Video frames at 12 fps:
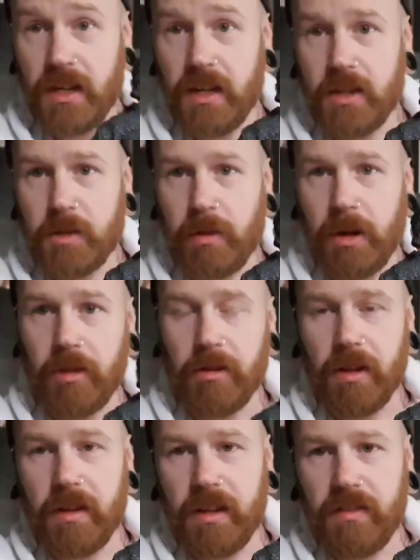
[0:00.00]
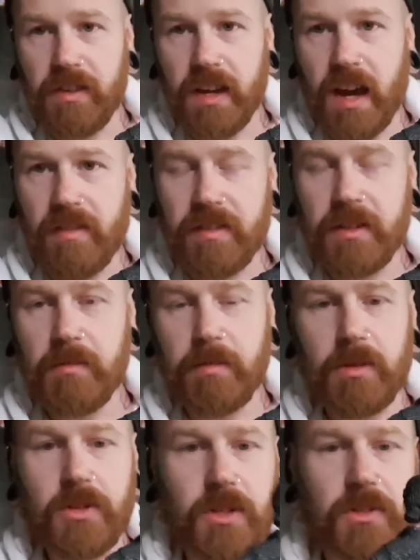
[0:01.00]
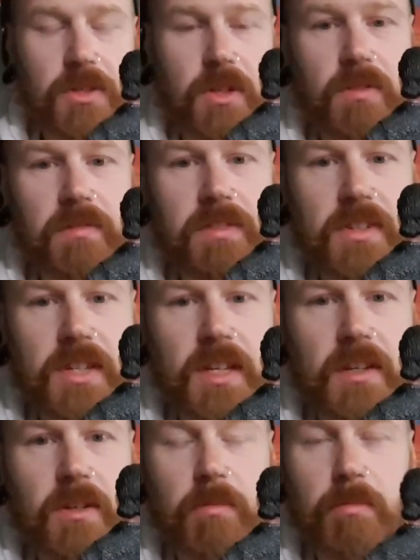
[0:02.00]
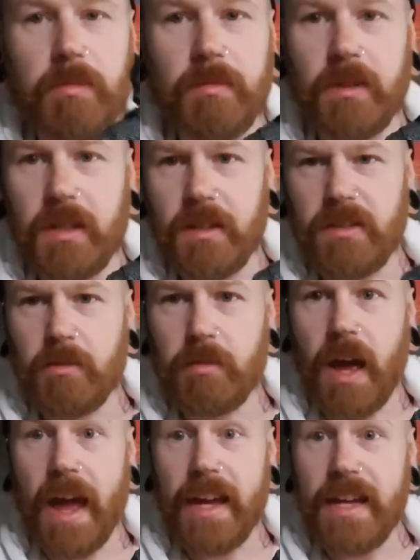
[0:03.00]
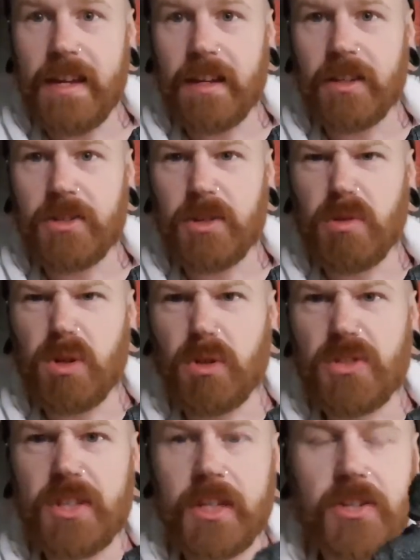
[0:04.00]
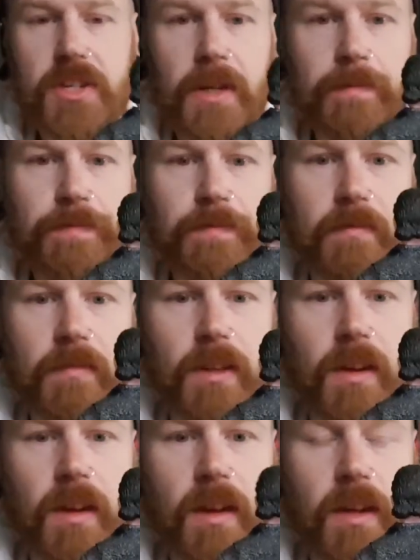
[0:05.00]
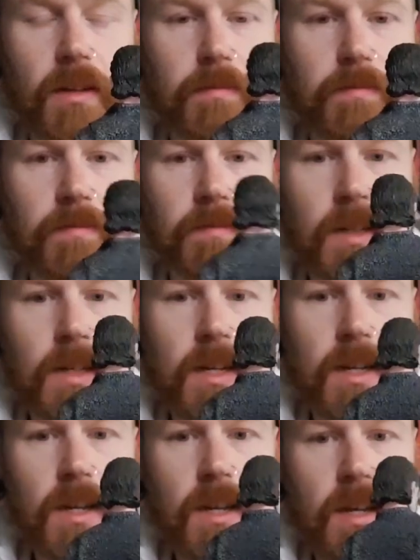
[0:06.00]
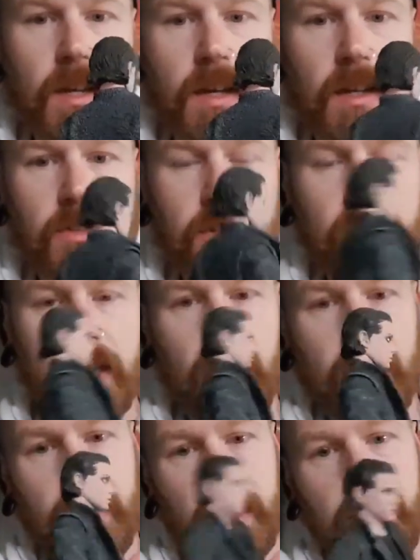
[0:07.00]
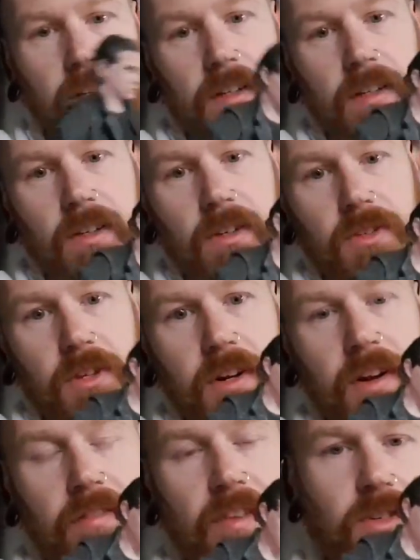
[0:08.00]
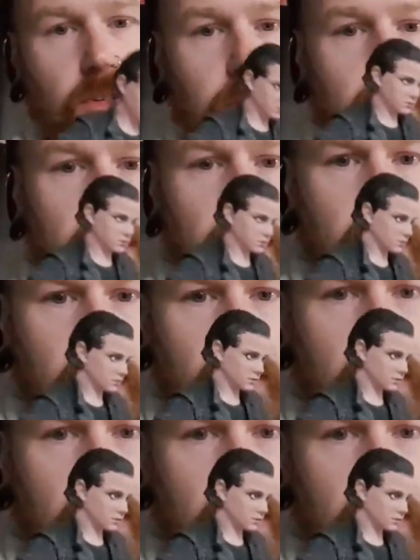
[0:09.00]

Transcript: it. Spoiler alert if you haven't. But she goes to go and visit number 8, her so-called sister, and she kind of goes on an adventure with her,